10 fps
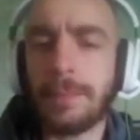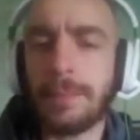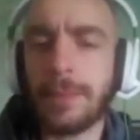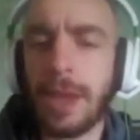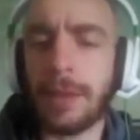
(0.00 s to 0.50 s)

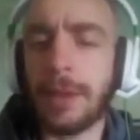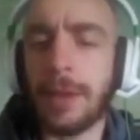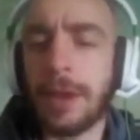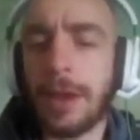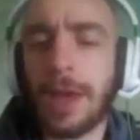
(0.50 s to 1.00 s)
Yeah.
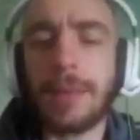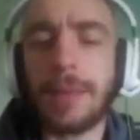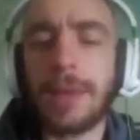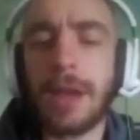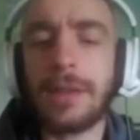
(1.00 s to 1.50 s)

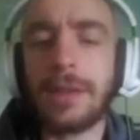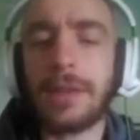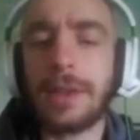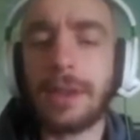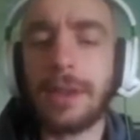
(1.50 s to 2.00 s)
I'm kind of
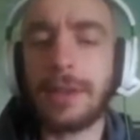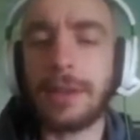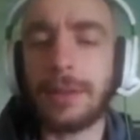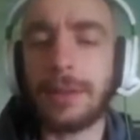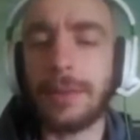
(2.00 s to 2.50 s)
thinking
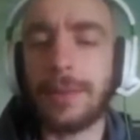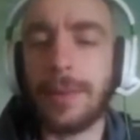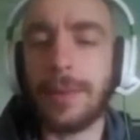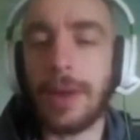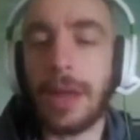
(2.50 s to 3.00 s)
that...
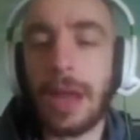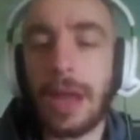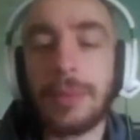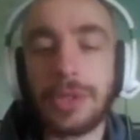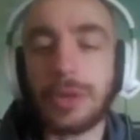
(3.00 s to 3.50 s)

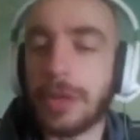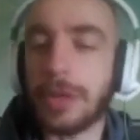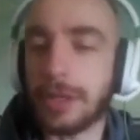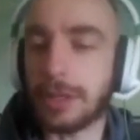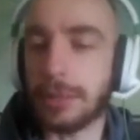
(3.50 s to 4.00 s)
I'm sure
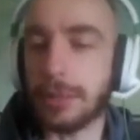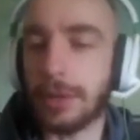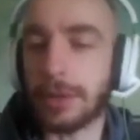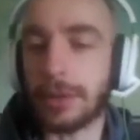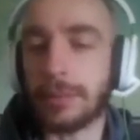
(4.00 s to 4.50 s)
he is the
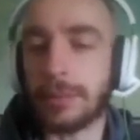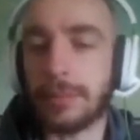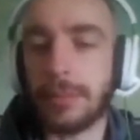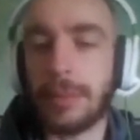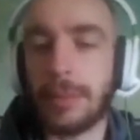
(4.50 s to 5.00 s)
murderer,
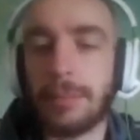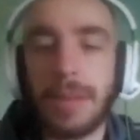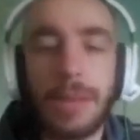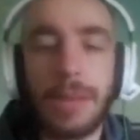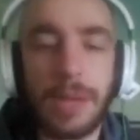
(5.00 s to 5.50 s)
but
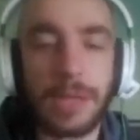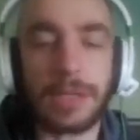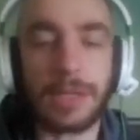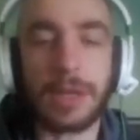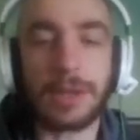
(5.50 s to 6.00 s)
maybe
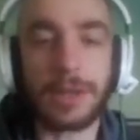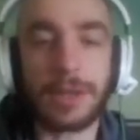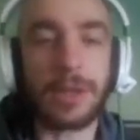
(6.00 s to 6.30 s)
he's not.